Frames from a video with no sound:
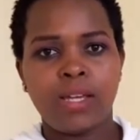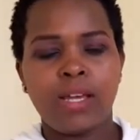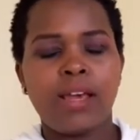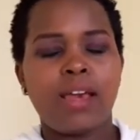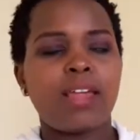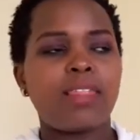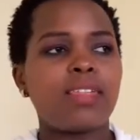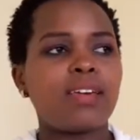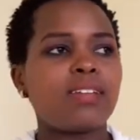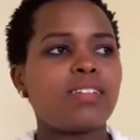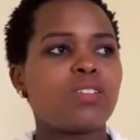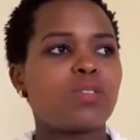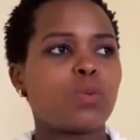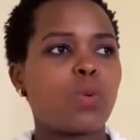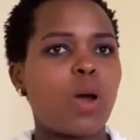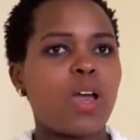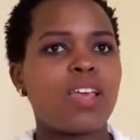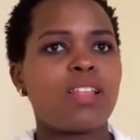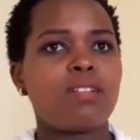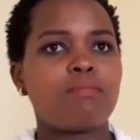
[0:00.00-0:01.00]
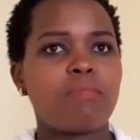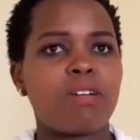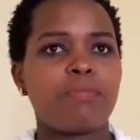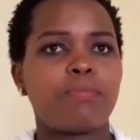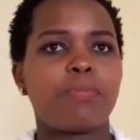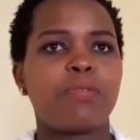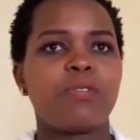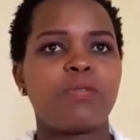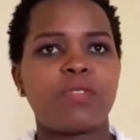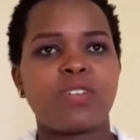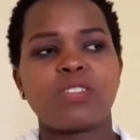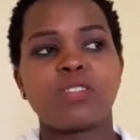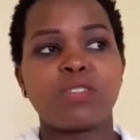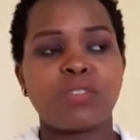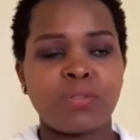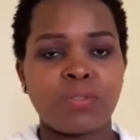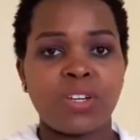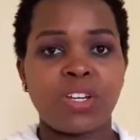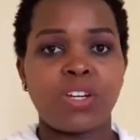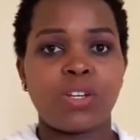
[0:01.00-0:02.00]
And that is why in my previous
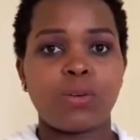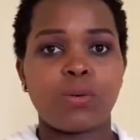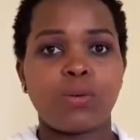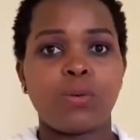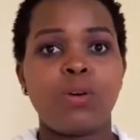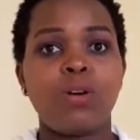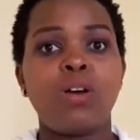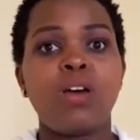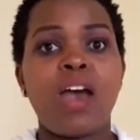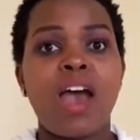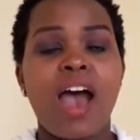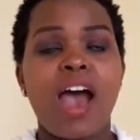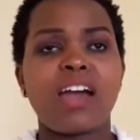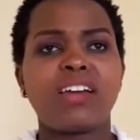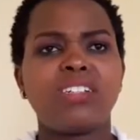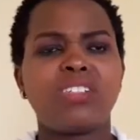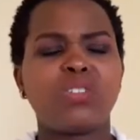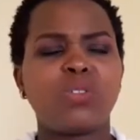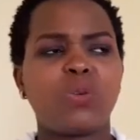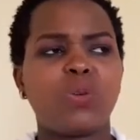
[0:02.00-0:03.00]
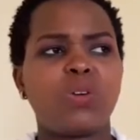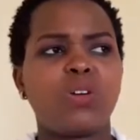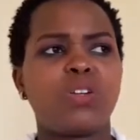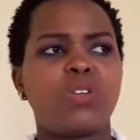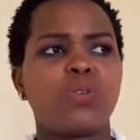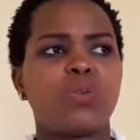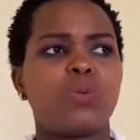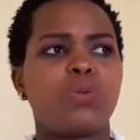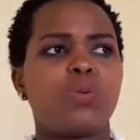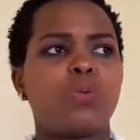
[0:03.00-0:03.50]
video, I told you,